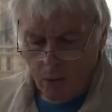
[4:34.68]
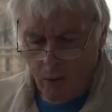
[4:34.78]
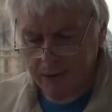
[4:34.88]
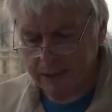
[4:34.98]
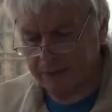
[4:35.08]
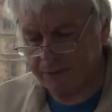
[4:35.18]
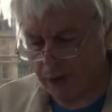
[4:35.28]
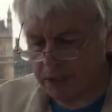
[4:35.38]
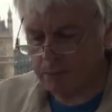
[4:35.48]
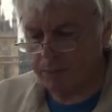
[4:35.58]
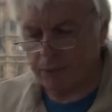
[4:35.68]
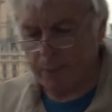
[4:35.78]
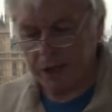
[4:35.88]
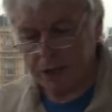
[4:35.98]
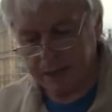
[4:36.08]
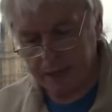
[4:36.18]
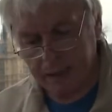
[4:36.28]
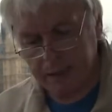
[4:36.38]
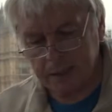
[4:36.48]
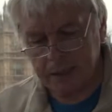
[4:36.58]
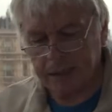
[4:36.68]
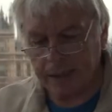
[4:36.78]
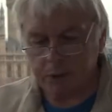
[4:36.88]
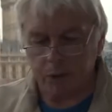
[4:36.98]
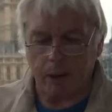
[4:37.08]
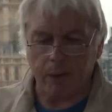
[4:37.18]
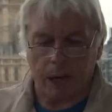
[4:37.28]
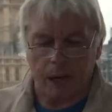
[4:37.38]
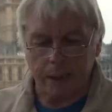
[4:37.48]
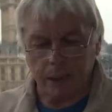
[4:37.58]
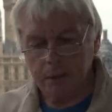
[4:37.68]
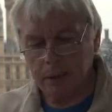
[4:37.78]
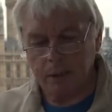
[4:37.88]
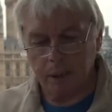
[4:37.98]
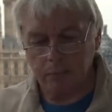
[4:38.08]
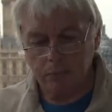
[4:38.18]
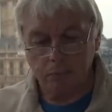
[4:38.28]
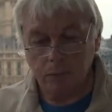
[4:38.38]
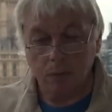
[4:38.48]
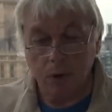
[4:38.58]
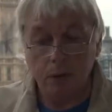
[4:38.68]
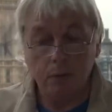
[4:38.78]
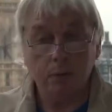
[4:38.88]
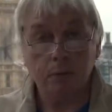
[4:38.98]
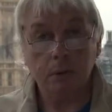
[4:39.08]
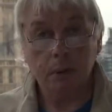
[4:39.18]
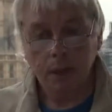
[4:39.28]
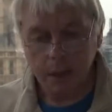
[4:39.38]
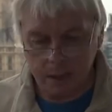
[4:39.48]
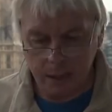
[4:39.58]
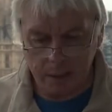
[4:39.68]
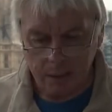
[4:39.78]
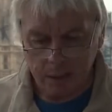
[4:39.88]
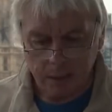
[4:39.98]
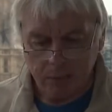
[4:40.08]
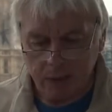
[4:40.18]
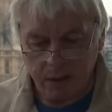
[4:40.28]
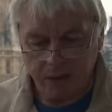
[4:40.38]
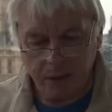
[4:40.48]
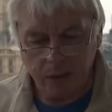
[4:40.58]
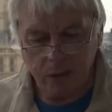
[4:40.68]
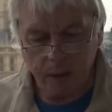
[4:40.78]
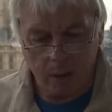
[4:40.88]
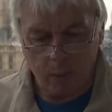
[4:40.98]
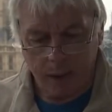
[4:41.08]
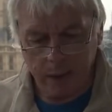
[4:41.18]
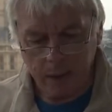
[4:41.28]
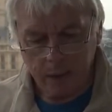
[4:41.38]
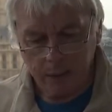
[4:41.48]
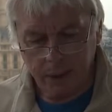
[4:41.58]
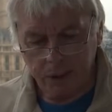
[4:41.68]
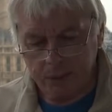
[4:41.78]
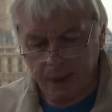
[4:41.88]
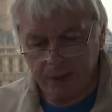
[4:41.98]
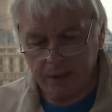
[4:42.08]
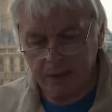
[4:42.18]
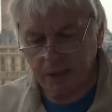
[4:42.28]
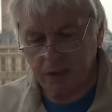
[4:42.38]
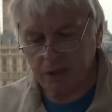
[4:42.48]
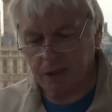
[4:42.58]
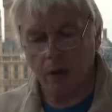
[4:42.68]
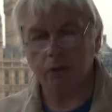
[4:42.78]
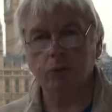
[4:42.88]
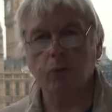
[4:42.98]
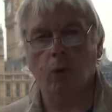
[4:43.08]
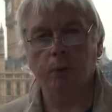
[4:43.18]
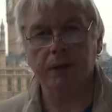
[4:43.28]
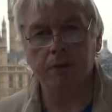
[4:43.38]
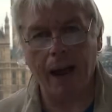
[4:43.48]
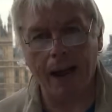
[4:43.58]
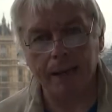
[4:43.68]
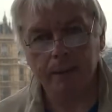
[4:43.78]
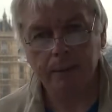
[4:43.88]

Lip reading: well, did they find some information connecting Saddam to Al-Qaeda? He said, no. He said, there's nothing new that way. They just made the decision to go to war with Iraq.